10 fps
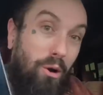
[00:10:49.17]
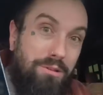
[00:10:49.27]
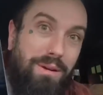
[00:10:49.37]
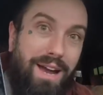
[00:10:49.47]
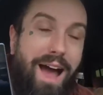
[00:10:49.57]

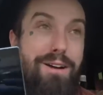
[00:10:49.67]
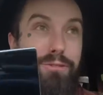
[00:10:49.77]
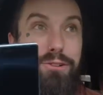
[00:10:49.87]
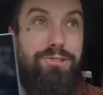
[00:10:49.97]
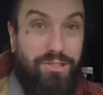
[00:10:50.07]
on my
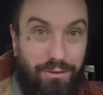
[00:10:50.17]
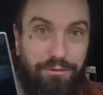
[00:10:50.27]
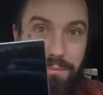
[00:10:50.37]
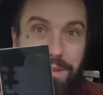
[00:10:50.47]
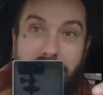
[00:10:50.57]
iPhone to do it
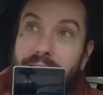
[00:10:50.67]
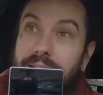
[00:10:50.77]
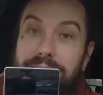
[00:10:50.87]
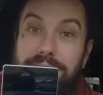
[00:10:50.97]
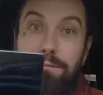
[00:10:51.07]
from there,
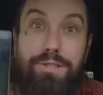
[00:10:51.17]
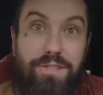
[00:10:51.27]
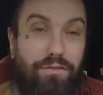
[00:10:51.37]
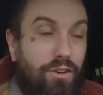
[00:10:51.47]
which is